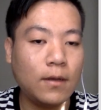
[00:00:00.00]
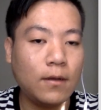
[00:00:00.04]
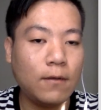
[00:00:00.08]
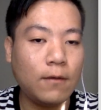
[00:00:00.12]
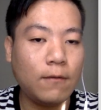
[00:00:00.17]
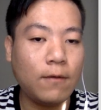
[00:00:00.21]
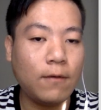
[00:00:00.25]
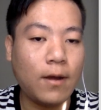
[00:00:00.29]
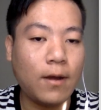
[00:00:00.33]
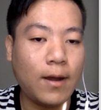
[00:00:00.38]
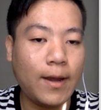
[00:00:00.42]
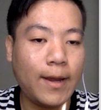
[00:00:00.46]

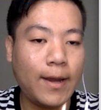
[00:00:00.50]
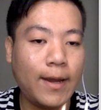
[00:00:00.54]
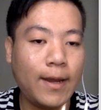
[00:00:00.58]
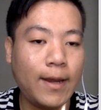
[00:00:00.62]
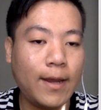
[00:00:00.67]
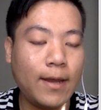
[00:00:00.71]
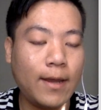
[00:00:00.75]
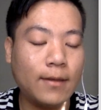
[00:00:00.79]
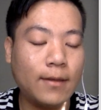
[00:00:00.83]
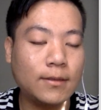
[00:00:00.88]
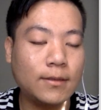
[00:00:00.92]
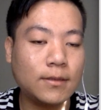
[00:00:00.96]
where A
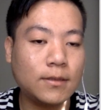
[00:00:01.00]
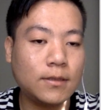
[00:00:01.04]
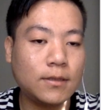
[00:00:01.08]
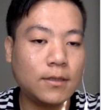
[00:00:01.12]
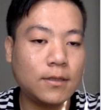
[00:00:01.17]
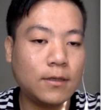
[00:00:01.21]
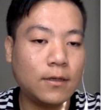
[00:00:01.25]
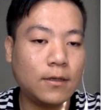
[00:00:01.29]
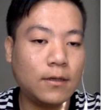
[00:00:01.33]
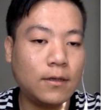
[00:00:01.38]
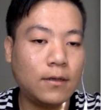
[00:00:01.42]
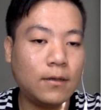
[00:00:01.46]
is
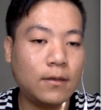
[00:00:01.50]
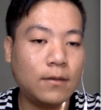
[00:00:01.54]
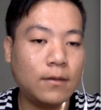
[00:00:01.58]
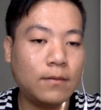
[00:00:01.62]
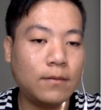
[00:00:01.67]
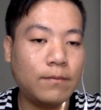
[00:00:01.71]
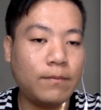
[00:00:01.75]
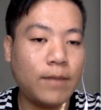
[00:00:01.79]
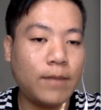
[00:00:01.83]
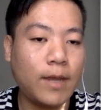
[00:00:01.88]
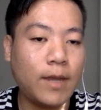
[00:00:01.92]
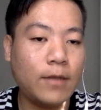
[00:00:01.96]
the
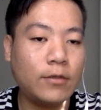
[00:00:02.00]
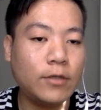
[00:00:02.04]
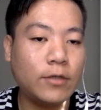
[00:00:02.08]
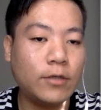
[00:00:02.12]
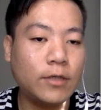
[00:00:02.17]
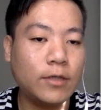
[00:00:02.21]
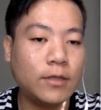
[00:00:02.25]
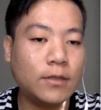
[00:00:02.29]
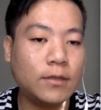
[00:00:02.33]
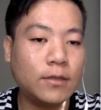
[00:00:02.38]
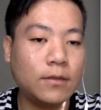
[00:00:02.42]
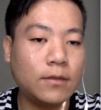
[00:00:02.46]

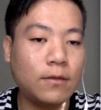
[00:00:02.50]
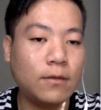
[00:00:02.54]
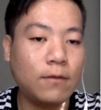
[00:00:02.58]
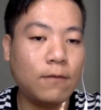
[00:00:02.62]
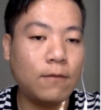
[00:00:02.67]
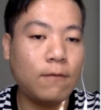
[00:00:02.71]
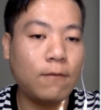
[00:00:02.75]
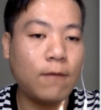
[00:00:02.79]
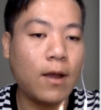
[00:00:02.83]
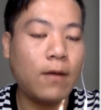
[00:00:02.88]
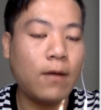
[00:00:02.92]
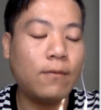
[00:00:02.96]
matrix
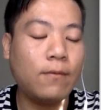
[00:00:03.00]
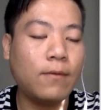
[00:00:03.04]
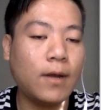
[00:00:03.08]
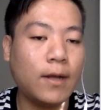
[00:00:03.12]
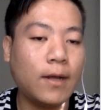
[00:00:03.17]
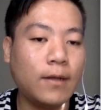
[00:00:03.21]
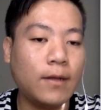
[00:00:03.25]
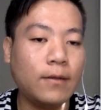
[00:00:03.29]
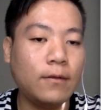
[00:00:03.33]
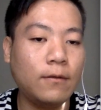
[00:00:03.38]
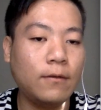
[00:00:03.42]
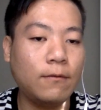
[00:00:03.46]
1,
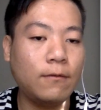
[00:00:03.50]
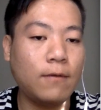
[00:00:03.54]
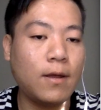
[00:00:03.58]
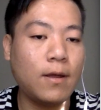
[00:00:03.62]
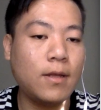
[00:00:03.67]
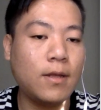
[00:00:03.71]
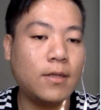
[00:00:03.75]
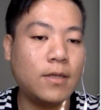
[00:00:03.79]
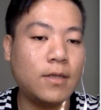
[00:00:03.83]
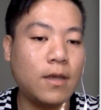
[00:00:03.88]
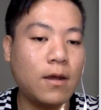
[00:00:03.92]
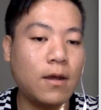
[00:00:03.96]
1,
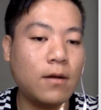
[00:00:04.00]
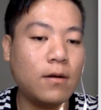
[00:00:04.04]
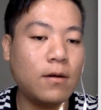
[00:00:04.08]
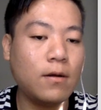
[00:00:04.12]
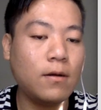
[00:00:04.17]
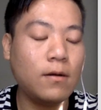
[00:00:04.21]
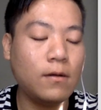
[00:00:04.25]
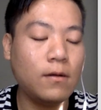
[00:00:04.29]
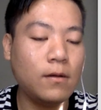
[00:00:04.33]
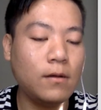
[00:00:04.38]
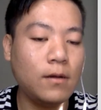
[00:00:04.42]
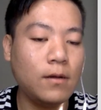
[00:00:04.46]
1,
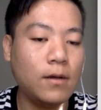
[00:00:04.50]
0,